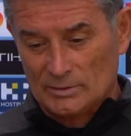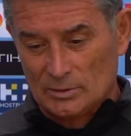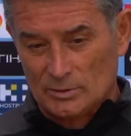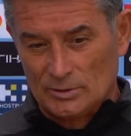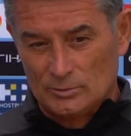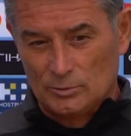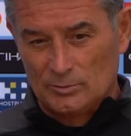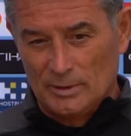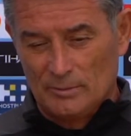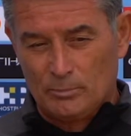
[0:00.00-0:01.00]
so it
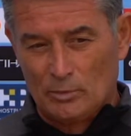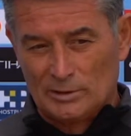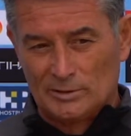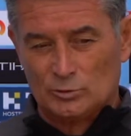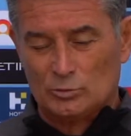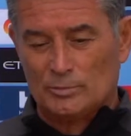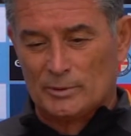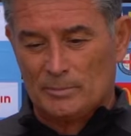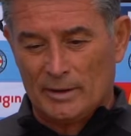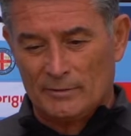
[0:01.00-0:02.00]
would be pointless to
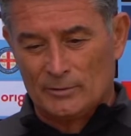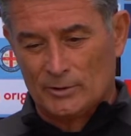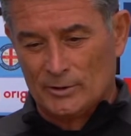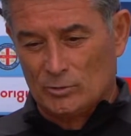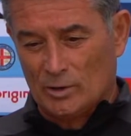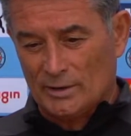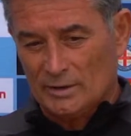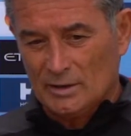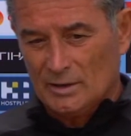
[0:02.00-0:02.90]
prepare for anyone.